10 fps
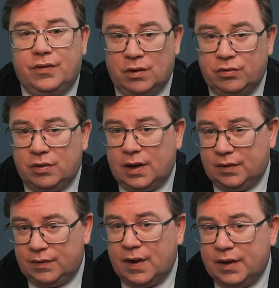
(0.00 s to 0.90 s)
social
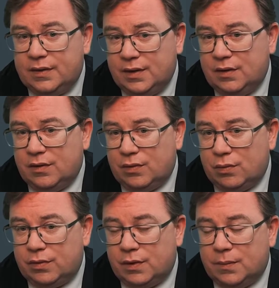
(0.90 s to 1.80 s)
anxiety
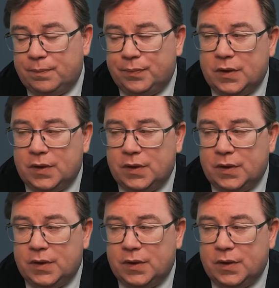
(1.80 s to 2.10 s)
disorder